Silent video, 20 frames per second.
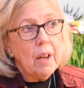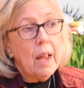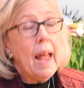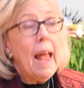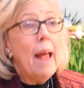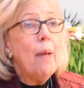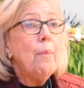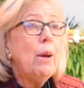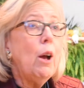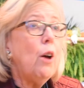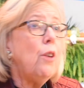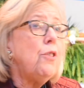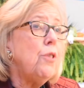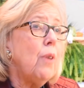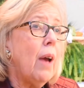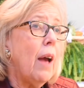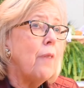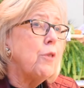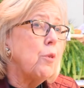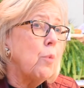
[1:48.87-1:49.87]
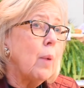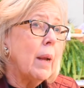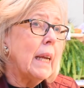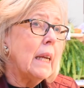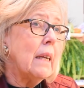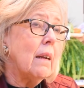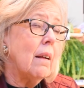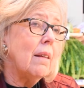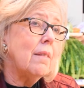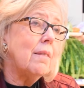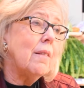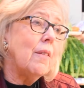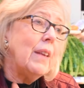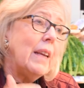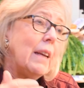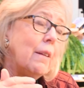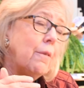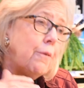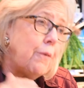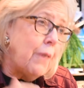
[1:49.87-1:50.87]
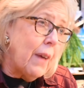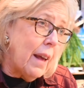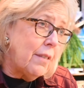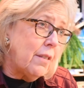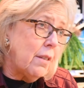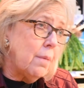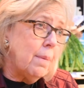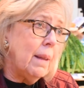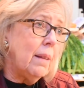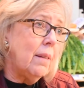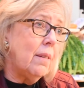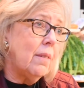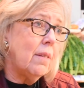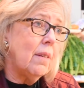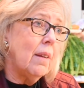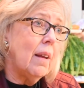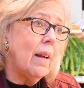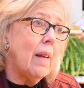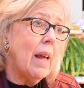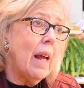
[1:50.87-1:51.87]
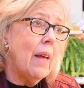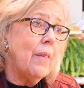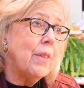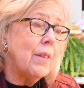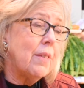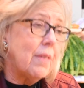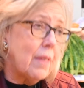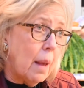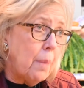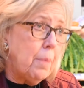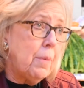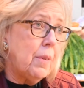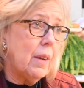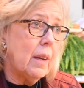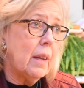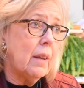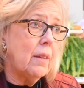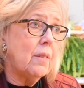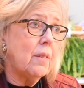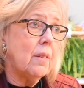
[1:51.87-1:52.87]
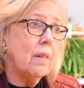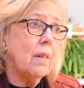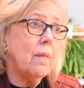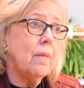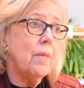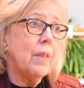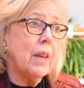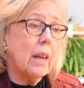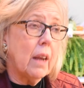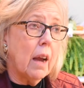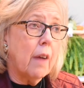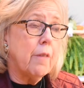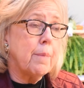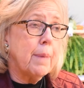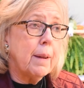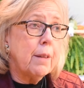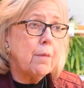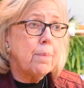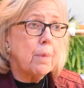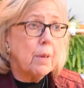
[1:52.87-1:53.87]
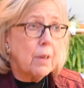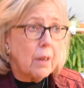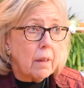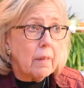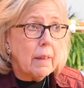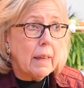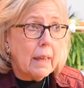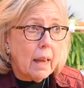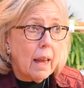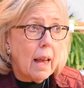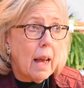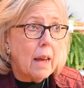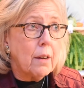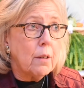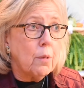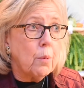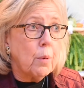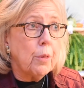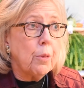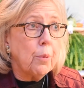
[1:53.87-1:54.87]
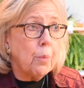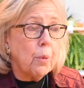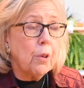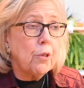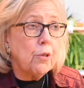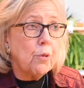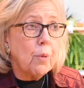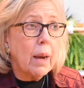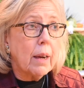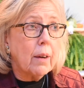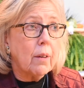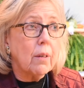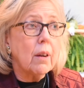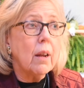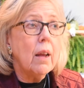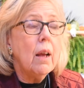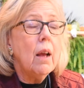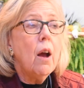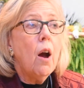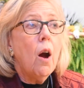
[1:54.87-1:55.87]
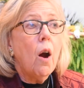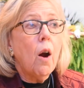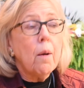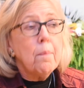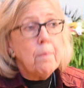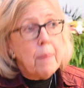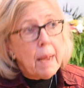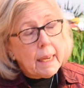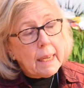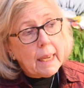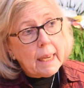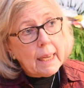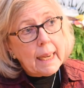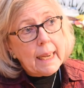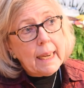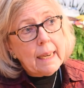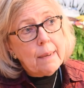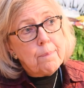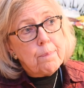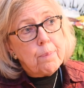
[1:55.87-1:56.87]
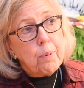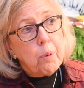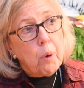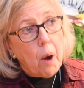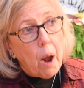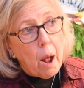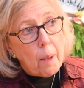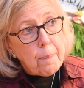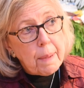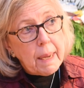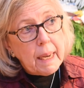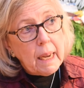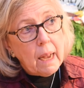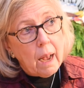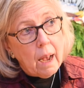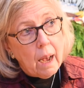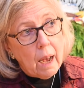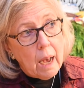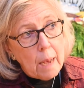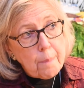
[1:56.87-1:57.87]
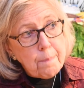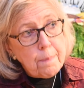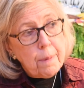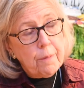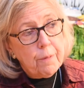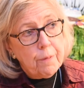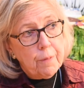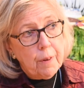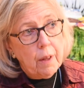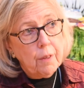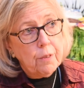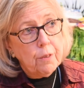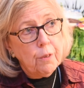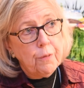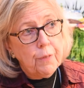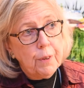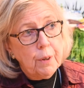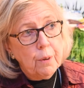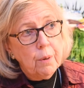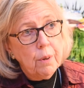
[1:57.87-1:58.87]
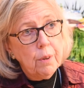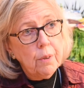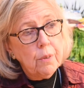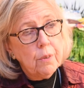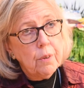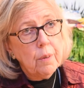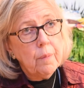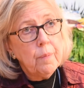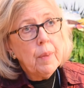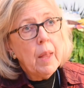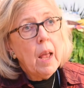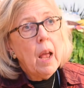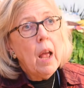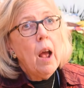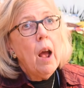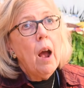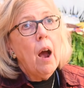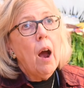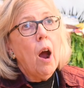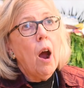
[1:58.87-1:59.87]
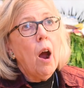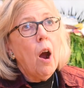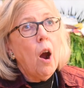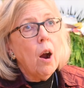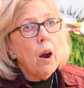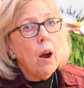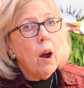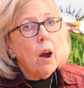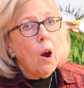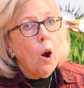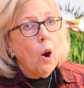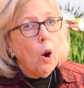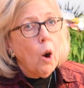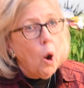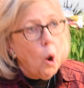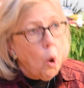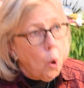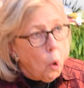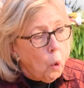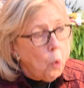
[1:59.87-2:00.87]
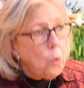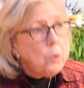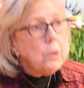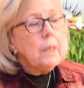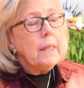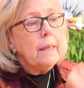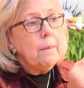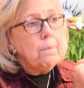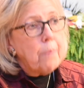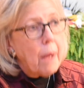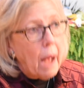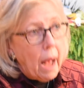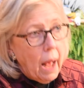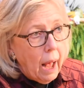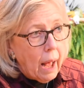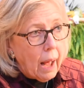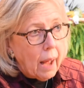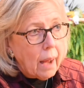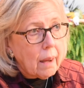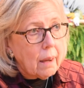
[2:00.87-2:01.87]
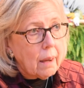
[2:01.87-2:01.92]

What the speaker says: And we also have to recognize that the investments and the subsidies that governments, particularly Canada with the worst record, are making in propping up fossil fuels are holding back